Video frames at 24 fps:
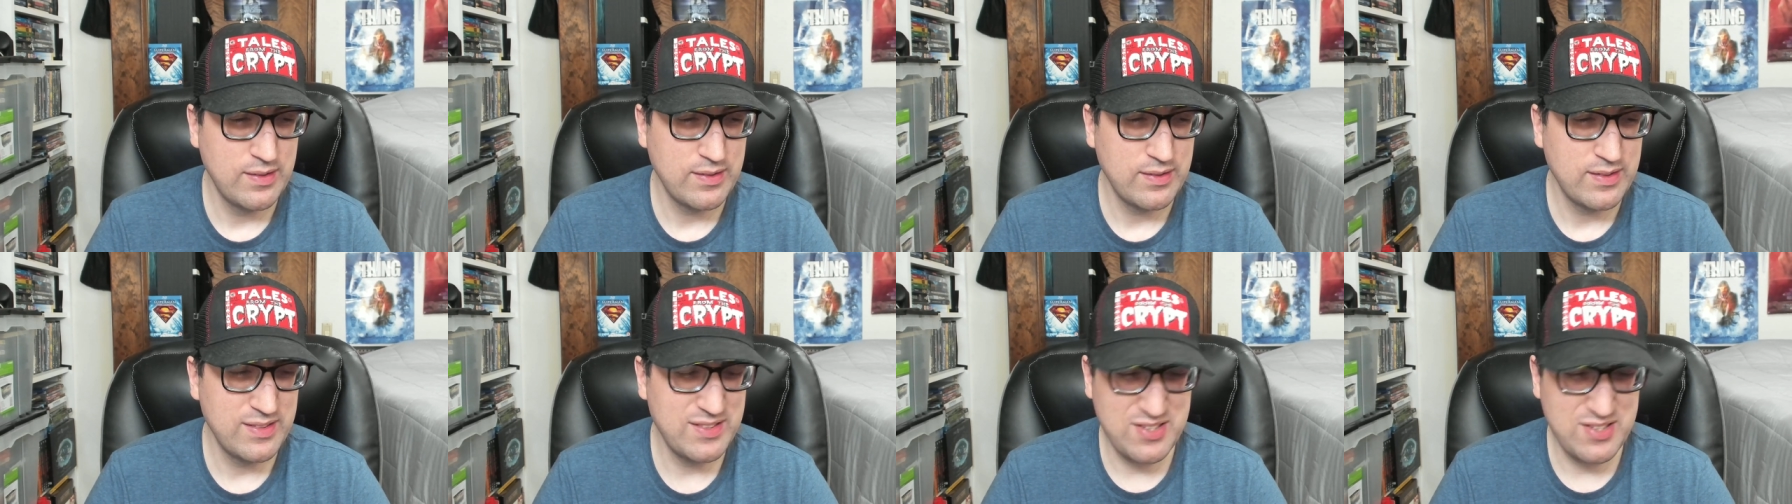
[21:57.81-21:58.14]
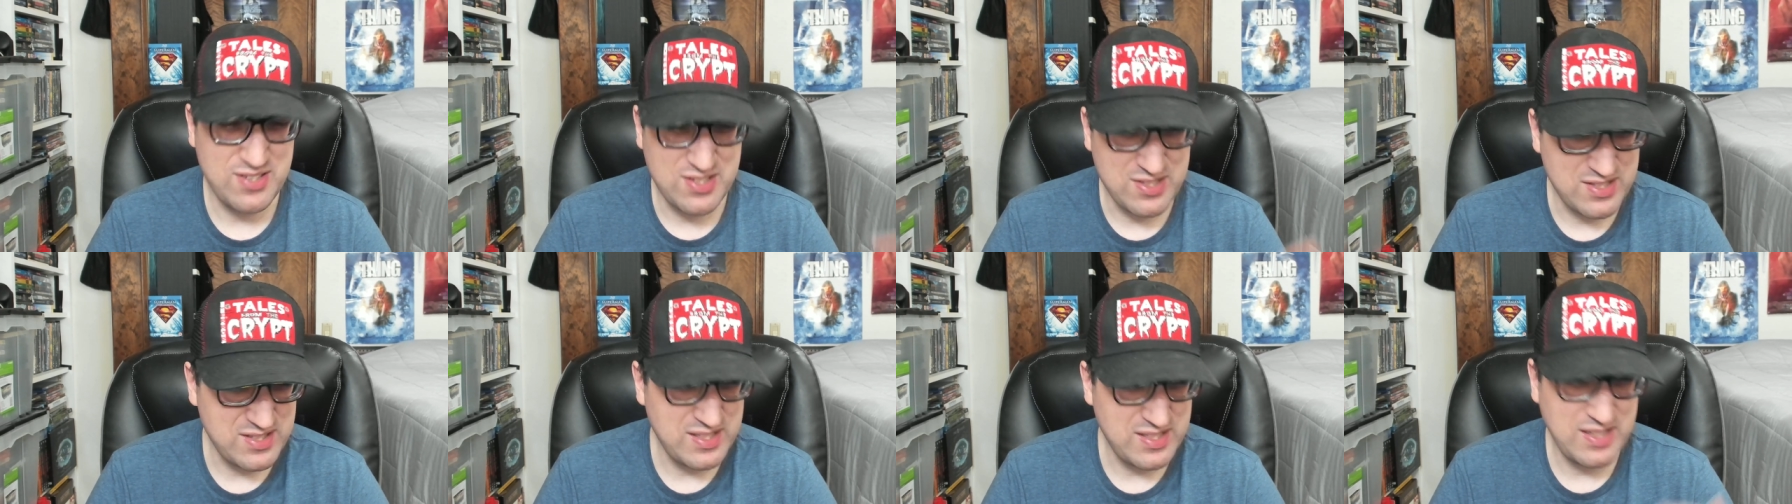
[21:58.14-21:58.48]
Because it
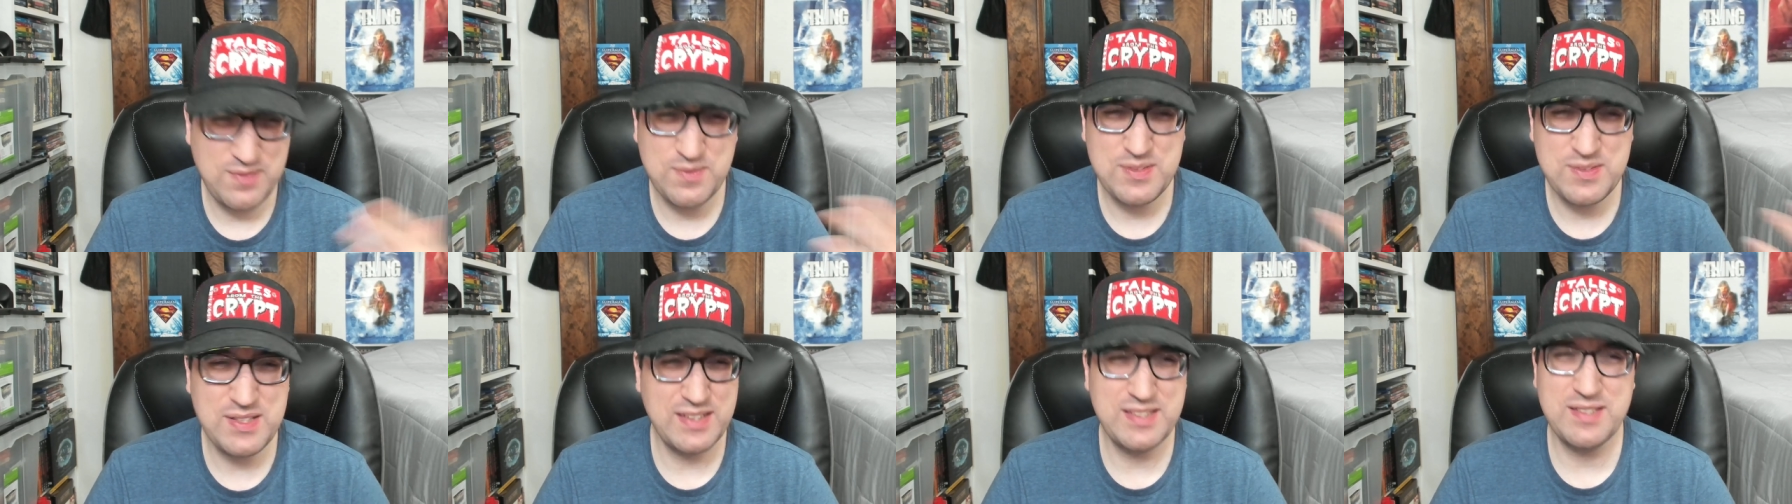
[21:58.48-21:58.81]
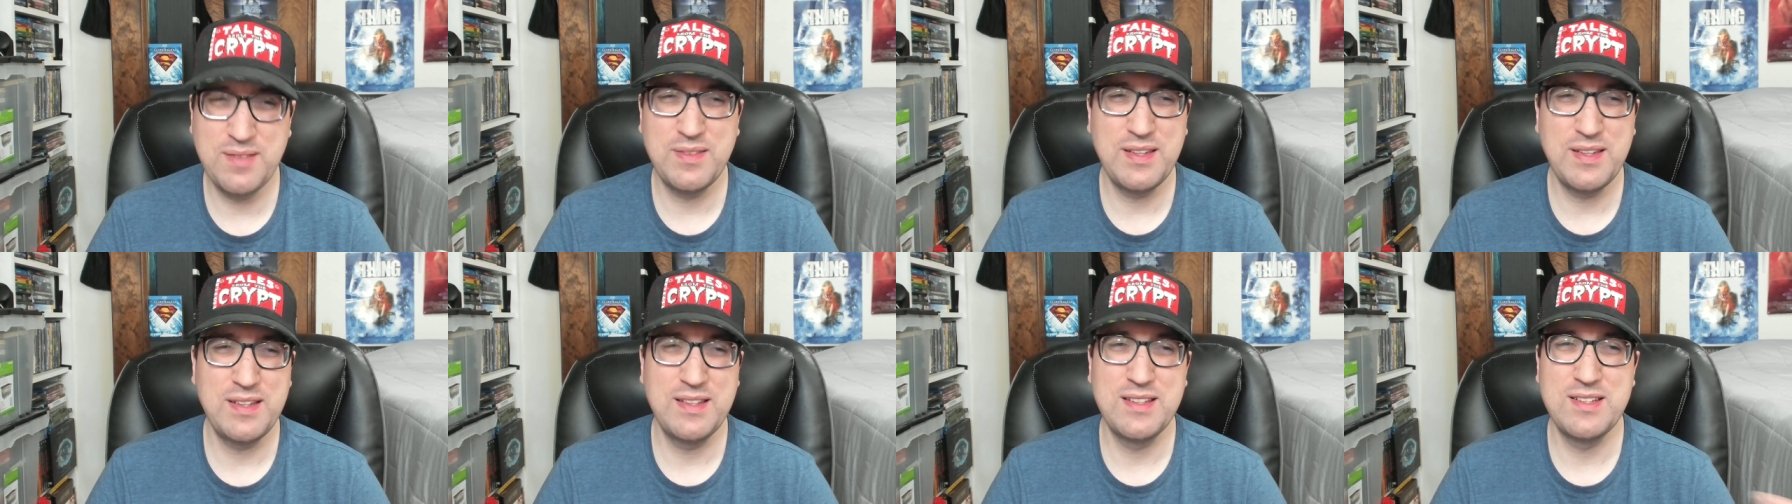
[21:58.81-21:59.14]
just seems like
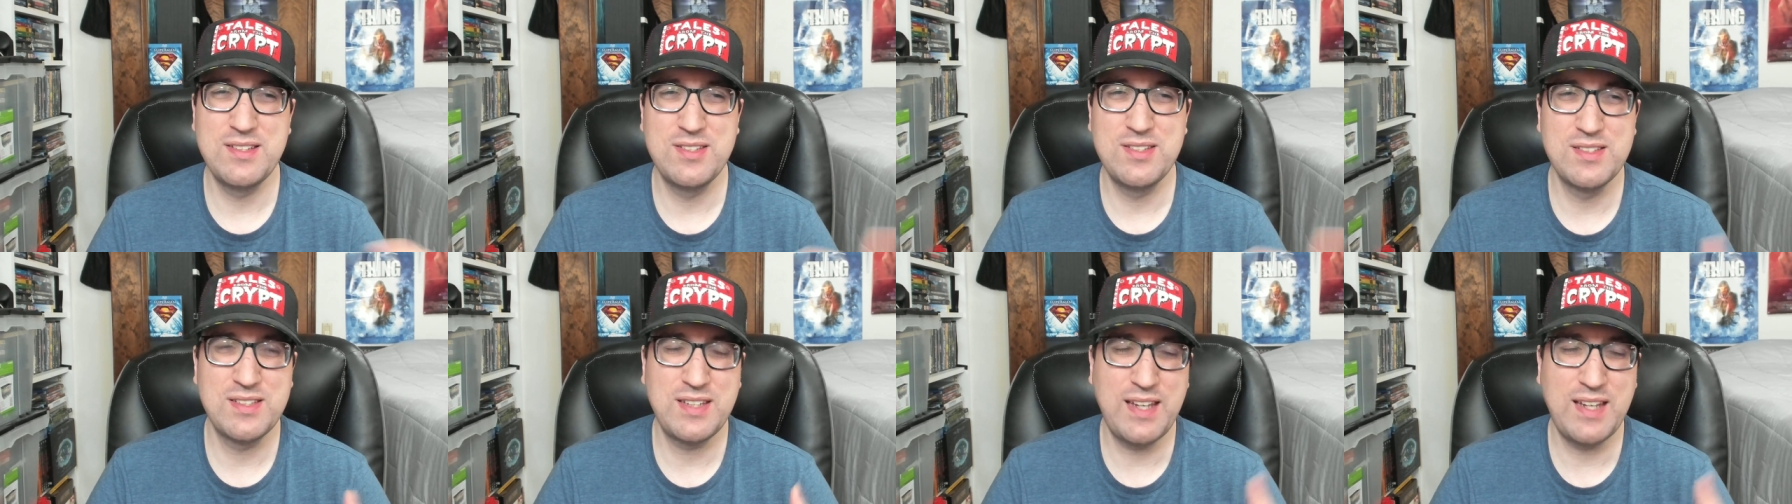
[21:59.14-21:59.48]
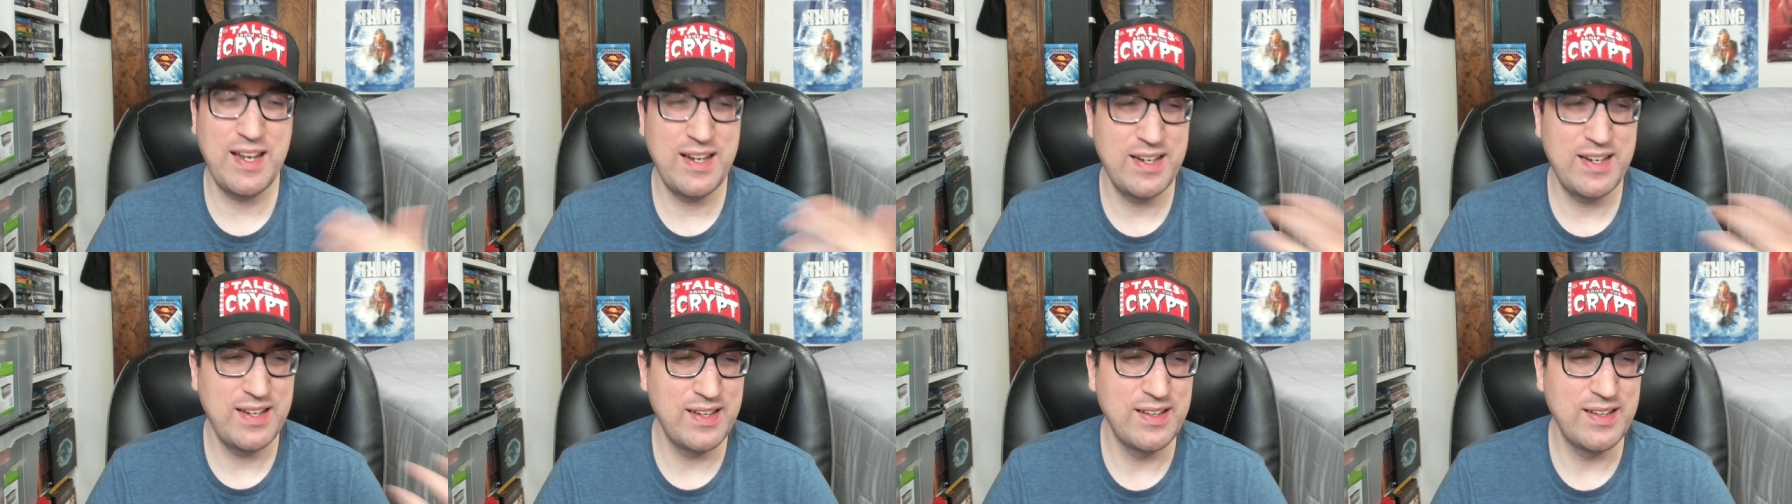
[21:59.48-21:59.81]
something that's just
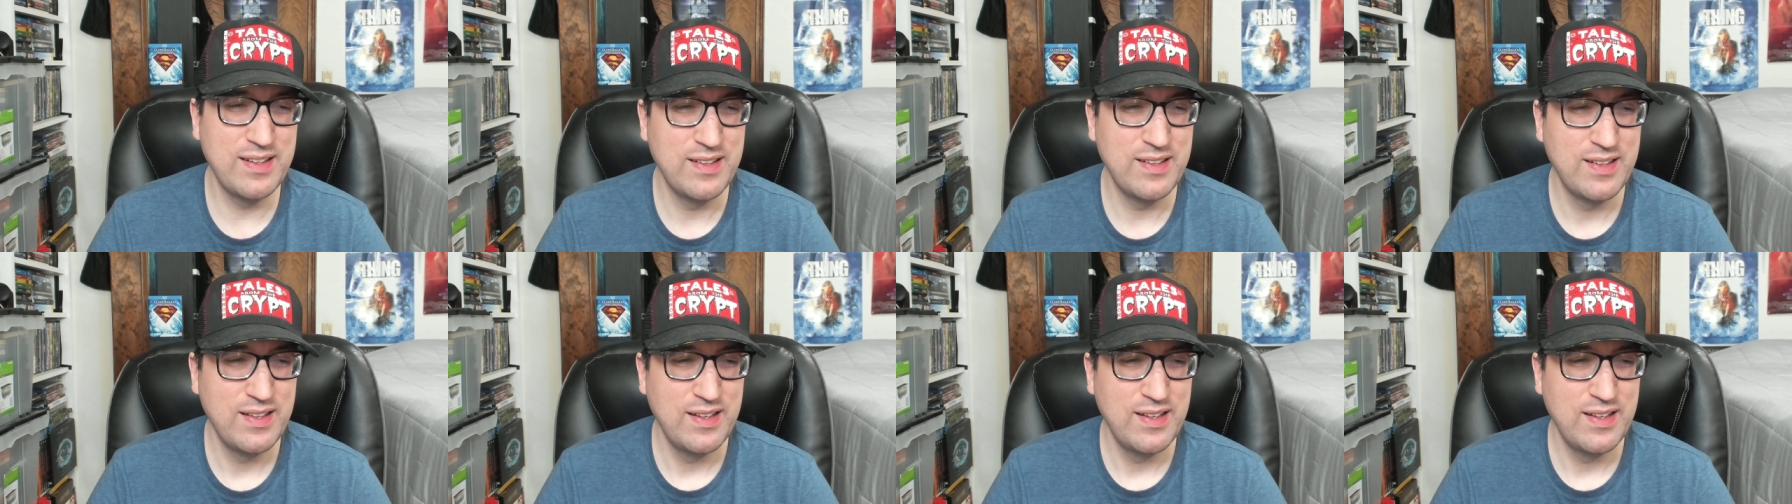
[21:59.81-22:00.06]
kind of,